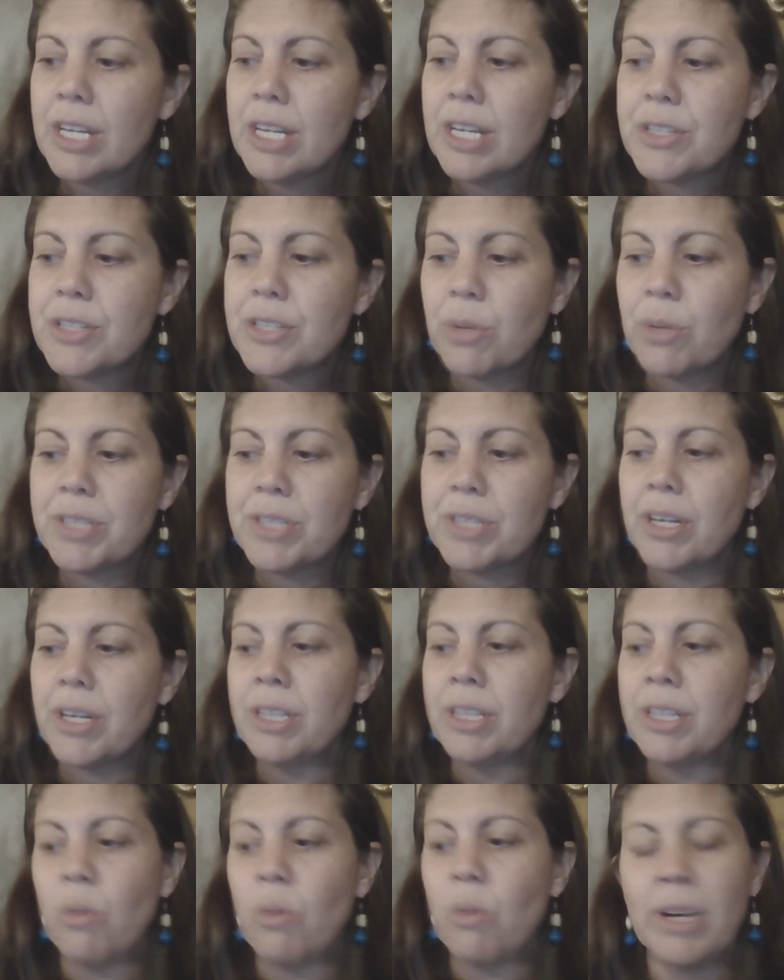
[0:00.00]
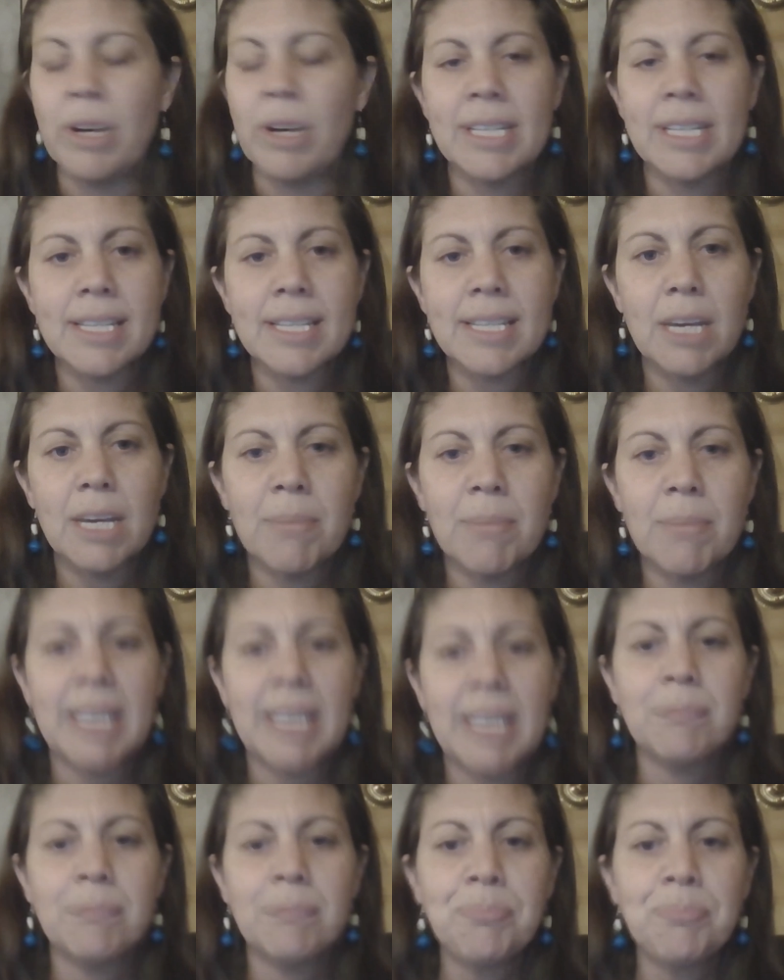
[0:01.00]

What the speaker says: So we started an awareness campaign.